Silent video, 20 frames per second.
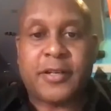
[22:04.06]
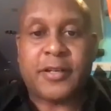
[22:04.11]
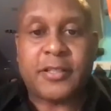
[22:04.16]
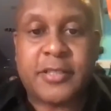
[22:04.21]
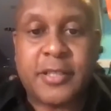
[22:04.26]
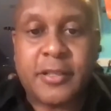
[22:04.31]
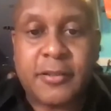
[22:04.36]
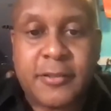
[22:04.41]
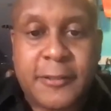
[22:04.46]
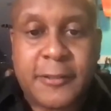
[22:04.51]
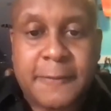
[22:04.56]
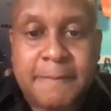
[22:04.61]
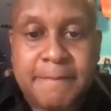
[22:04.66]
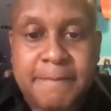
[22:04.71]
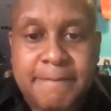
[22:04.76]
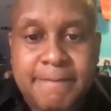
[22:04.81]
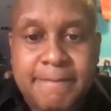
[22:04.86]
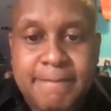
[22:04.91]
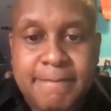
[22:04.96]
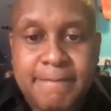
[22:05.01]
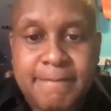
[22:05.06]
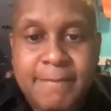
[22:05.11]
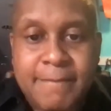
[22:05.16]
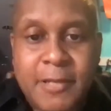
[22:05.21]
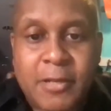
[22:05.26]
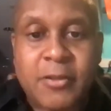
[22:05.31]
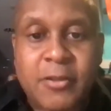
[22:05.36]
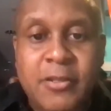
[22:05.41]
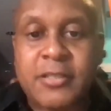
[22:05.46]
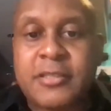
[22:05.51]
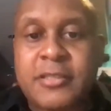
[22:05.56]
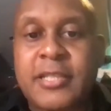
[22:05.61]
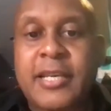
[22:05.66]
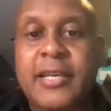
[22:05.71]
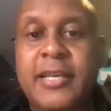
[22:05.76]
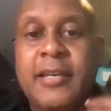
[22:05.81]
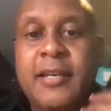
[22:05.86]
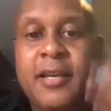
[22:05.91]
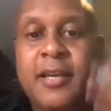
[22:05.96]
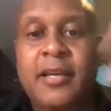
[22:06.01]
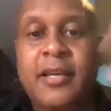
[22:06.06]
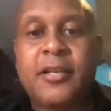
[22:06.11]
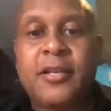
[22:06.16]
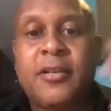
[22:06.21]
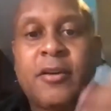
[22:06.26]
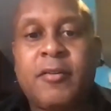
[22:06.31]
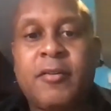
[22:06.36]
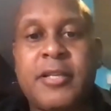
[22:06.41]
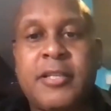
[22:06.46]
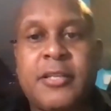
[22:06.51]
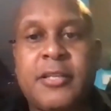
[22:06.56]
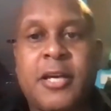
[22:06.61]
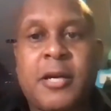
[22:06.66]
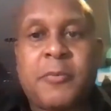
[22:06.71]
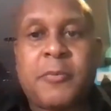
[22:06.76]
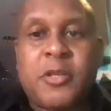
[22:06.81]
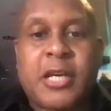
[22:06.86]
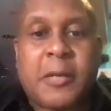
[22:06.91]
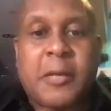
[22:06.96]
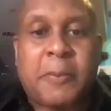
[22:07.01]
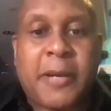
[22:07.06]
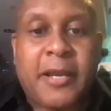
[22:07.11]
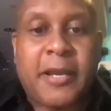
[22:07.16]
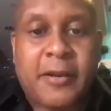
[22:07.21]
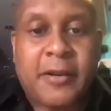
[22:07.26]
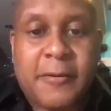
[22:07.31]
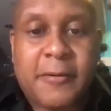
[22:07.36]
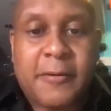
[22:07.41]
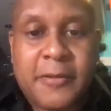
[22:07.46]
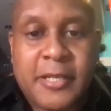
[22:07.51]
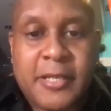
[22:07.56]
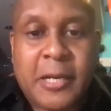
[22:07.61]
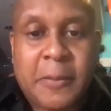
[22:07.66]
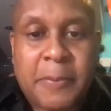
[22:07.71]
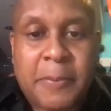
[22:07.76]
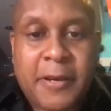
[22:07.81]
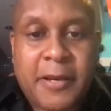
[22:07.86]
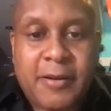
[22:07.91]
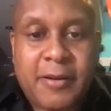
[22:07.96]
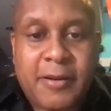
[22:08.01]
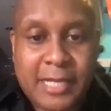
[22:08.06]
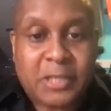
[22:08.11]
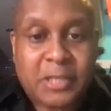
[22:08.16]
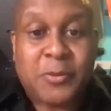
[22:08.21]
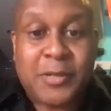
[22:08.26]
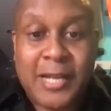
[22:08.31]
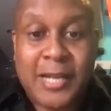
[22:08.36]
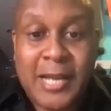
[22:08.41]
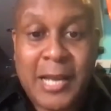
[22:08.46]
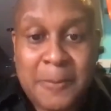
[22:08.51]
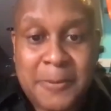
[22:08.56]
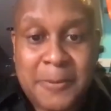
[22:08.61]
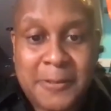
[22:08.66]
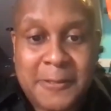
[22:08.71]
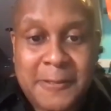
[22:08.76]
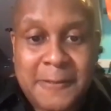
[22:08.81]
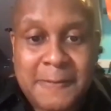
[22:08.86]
guilty. They're going to say, you know what? Yep, you got to pay her. You got to pay her. And that's what happened.